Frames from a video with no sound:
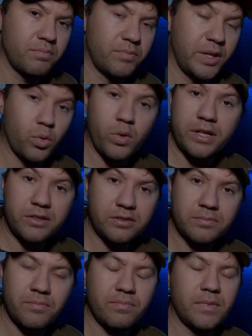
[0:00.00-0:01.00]
the
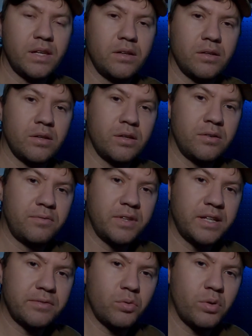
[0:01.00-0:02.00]
winner of the
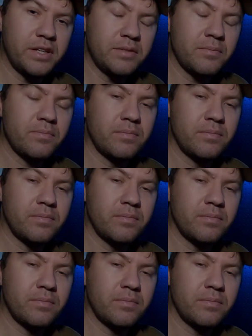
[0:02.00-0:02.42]
giveaway.